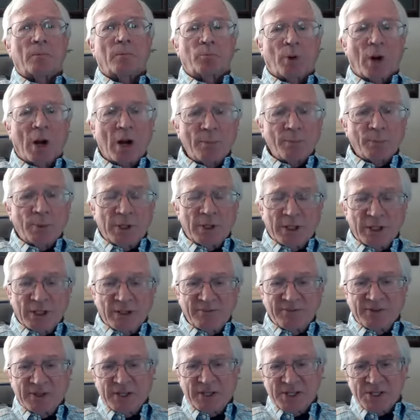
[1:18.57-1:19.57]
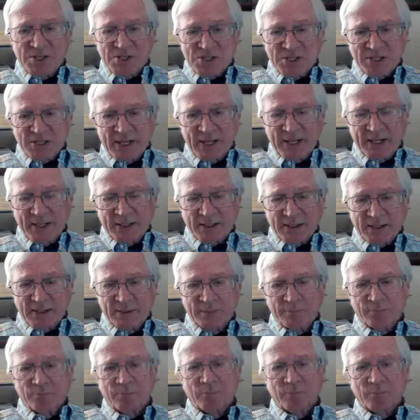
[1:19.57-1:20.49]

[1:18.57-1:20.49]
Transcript: property of the estate